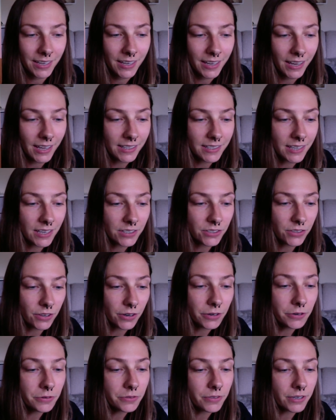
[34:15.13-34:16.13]
It's as
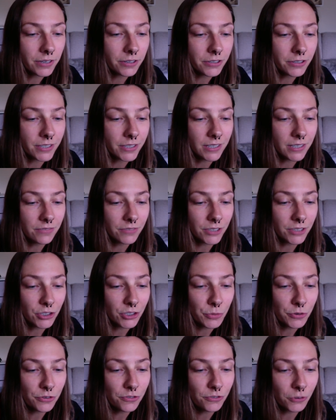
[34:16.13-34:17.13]
though there's an
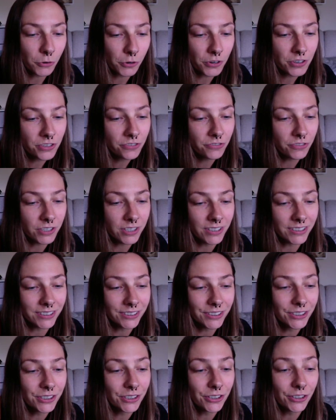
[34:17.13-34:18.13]
invisible force
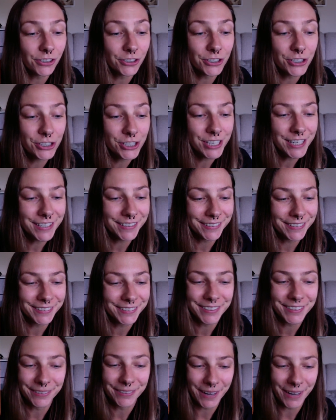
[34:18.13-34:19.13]
field or shield
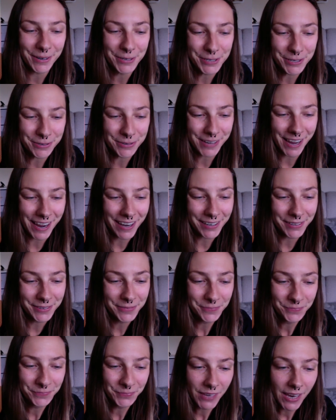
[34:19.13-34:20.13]
around you now,
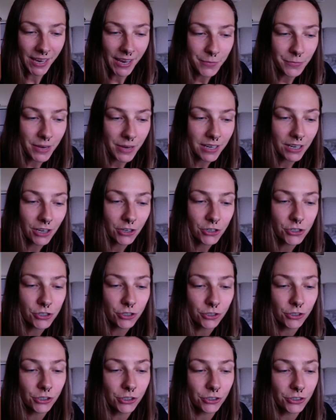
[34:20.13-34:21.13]
making
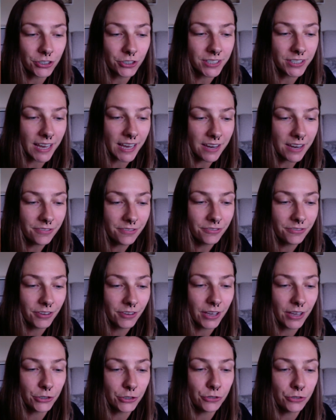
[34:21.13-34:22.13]
sure you're safe
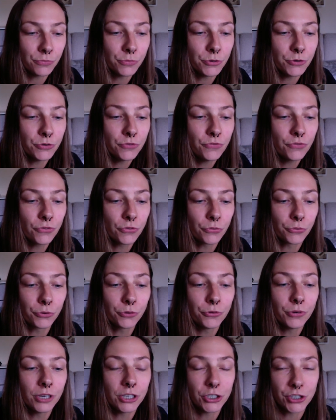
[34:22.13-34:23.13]
as you move
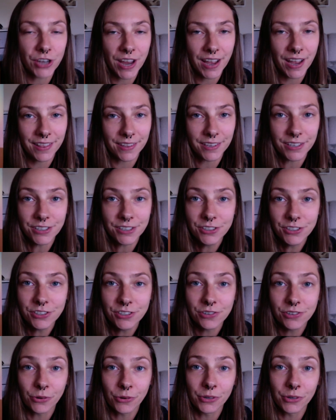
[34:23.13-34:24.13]
through a
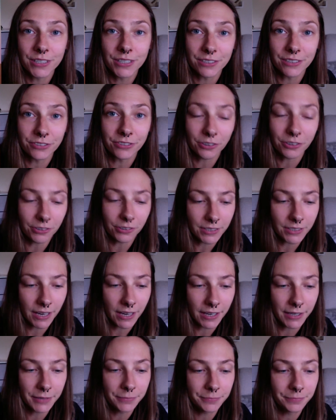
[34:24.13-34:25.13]
challenge or a difficult
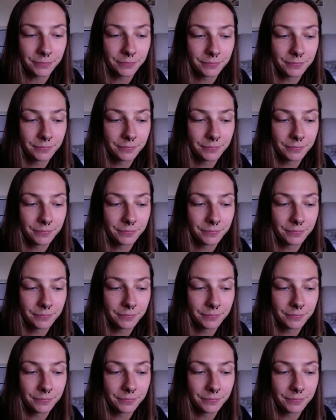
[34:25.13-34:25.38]
time.